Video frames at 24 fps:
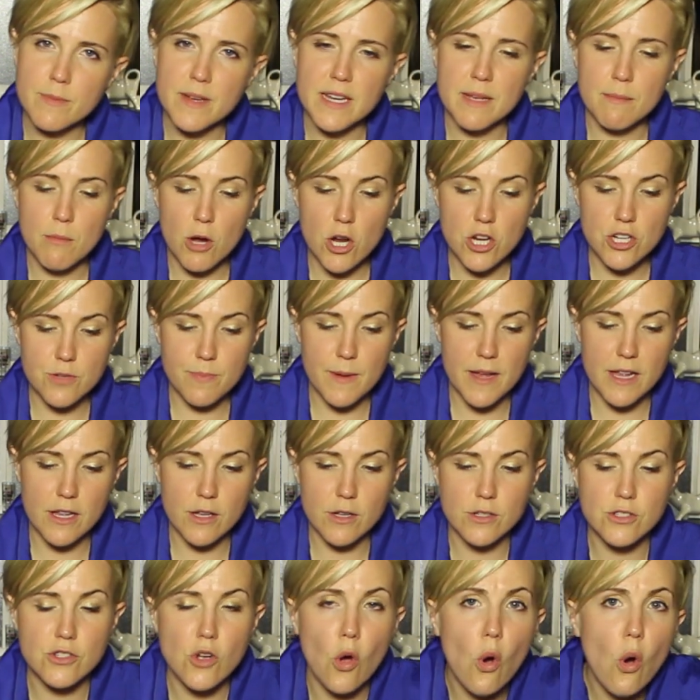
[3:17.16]
mini
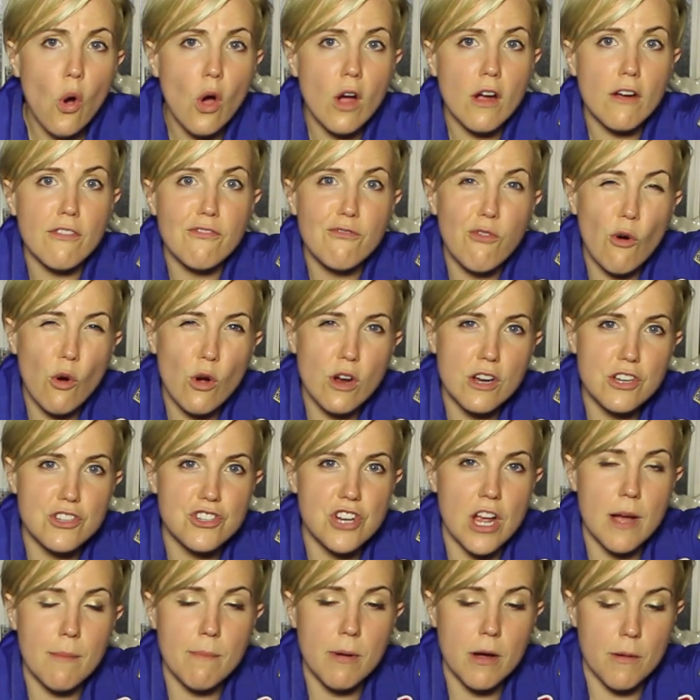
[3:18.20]
marshmallows or 4
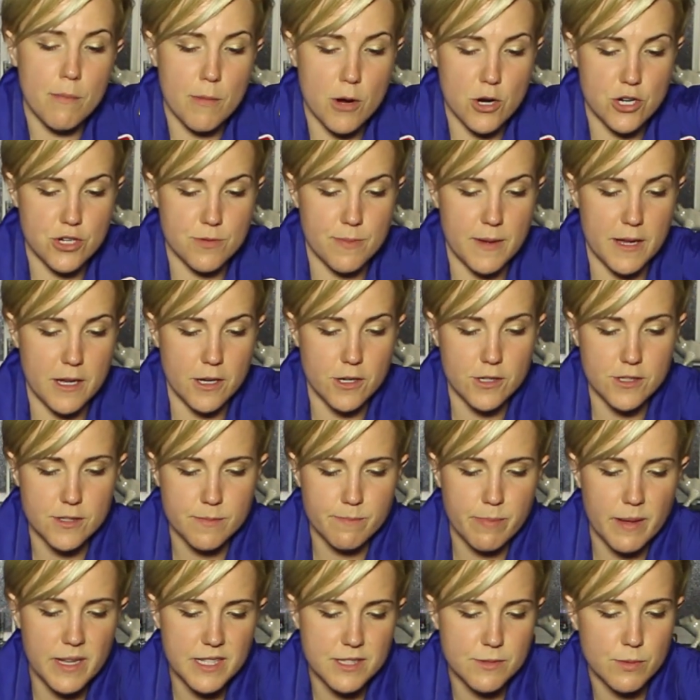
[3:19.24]
jumbo
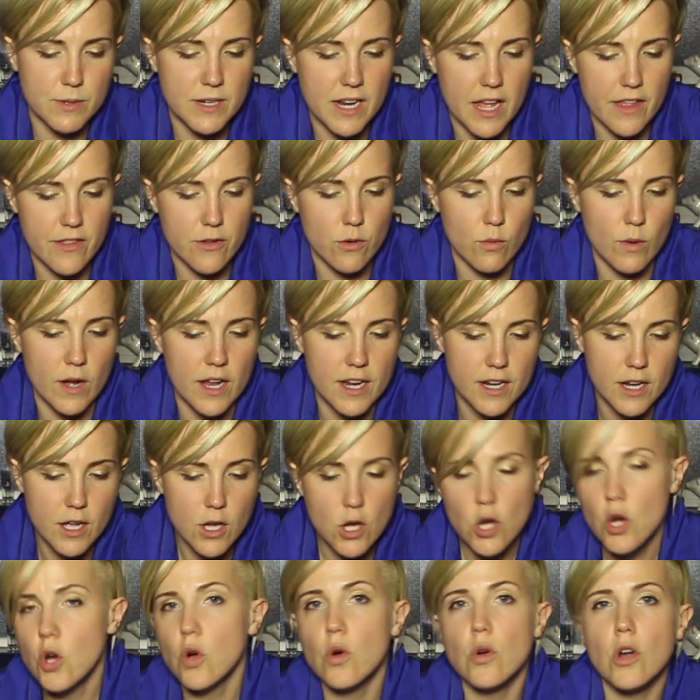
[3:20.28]
marshmallows plus another one.
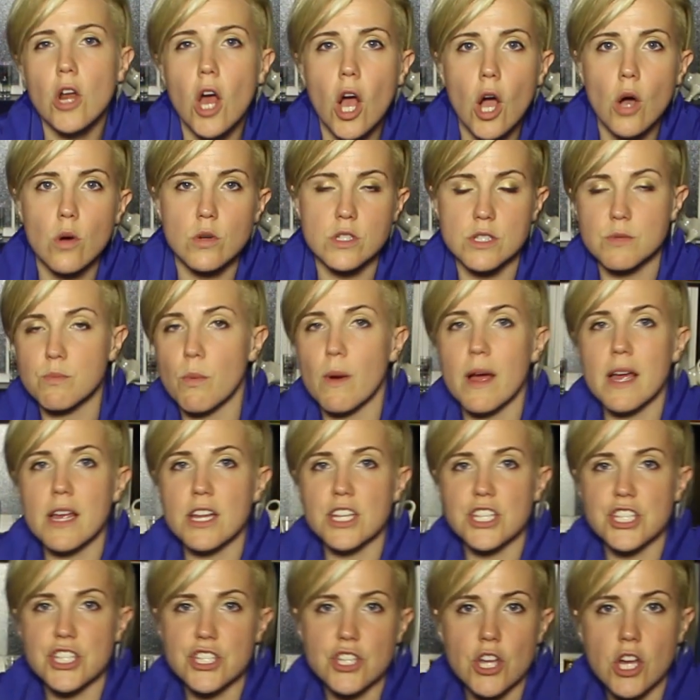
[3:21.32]
Who knows? Why
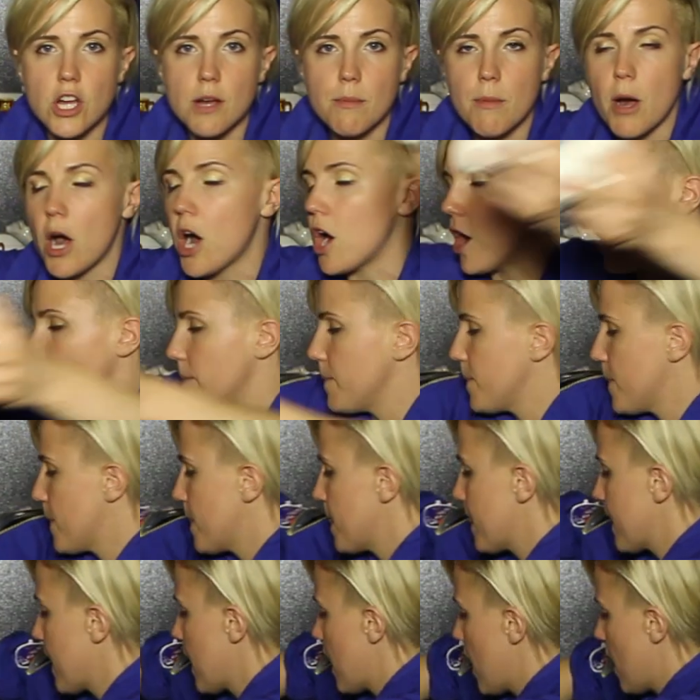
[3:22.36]
not just cook them
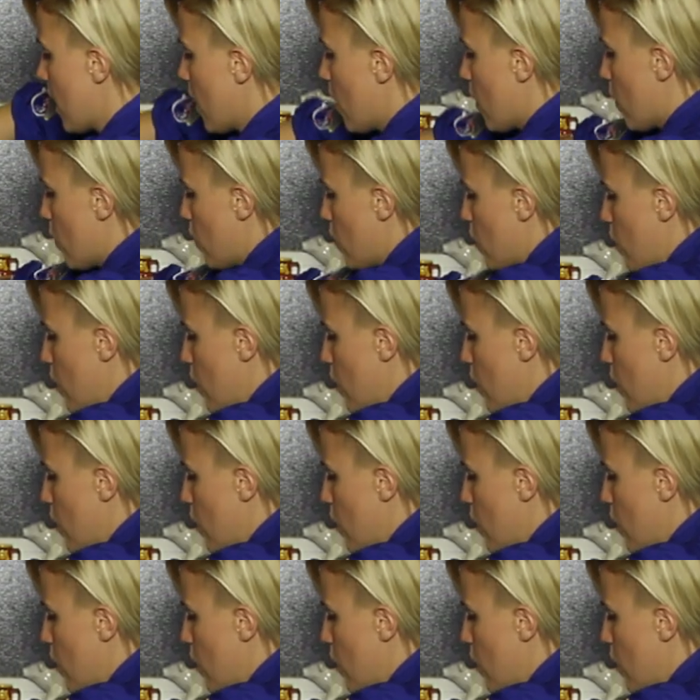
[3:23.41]
all?